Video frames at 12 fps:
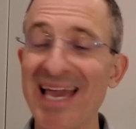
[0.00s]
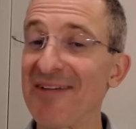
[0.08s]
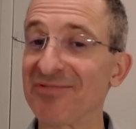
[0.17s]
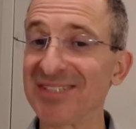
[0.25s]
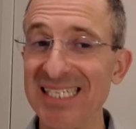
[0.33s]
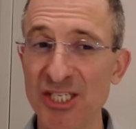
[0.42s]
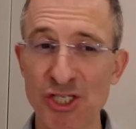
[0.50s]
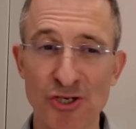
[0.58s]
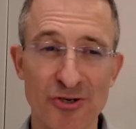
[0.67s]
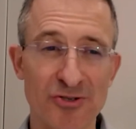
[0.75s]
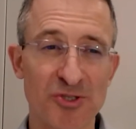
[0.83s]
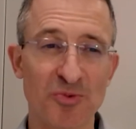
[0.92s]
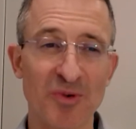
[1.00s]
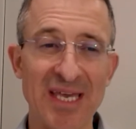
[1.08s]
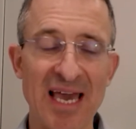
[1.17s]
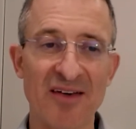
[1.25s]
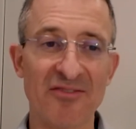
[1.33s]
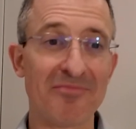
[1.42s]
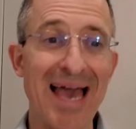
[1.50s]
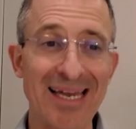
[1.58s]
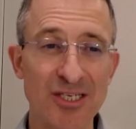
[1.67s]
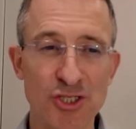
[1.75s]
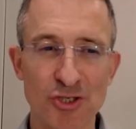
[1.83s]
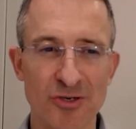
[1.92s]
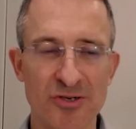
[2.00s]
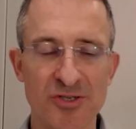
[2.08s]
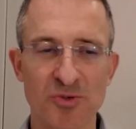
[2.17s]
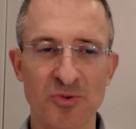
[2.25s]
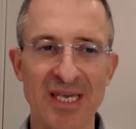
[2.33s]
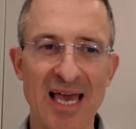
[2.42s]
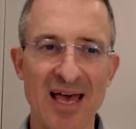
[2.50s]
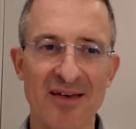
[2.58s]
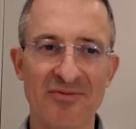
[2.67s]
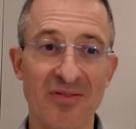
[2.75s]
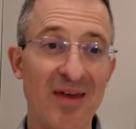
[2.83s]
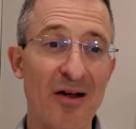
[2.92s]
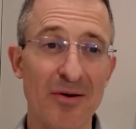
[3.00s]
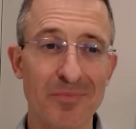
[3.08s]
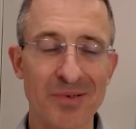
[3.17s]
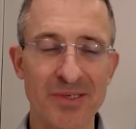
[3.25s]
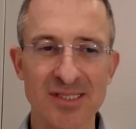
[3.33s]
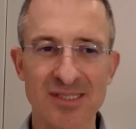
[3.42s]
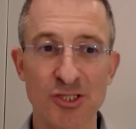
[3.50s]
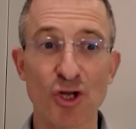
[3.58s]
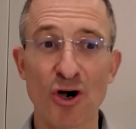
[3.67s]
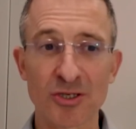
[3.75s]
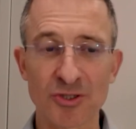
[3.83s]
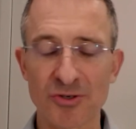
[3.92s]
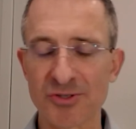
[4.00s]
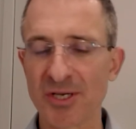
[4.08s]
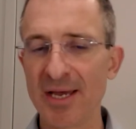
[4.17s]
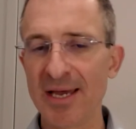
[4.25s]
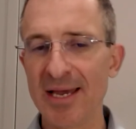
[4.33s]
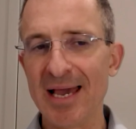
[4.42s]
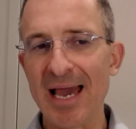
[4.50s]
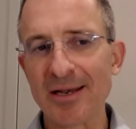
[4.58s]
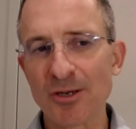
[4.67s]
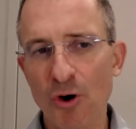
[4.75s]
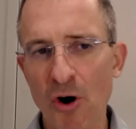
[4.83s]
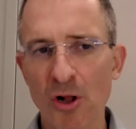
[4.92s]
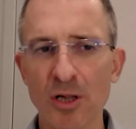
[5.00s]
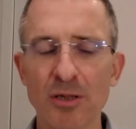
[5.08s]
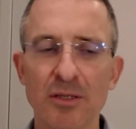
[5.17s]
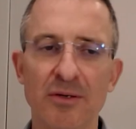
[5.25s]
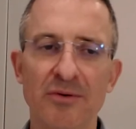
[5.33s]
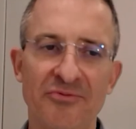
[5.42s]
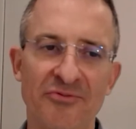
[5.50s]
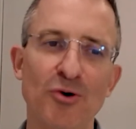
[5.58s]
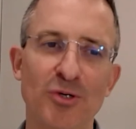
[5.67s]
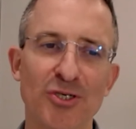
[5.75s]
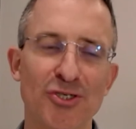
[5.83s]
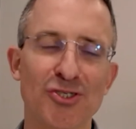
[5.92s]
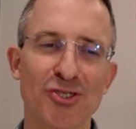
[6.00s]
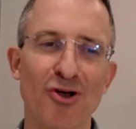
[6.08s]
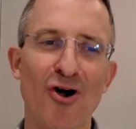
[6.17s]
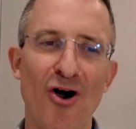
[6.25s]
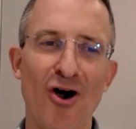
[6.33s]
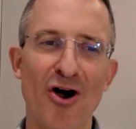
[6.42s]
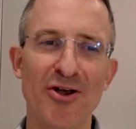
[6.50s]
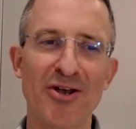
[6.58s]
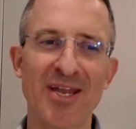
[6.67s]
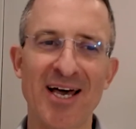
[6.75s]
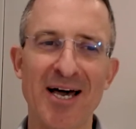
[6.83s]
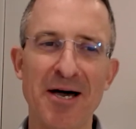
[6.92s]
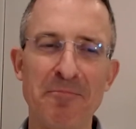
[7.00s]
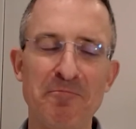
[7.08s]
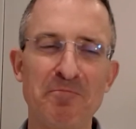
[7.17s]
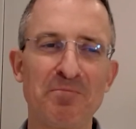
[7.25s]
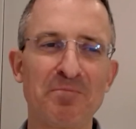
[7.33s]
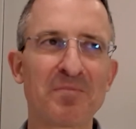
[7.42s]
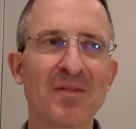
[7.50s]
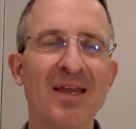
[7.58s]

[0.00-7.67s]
We have teachers, we have managers, we have therapists, doctors, and all focused on um,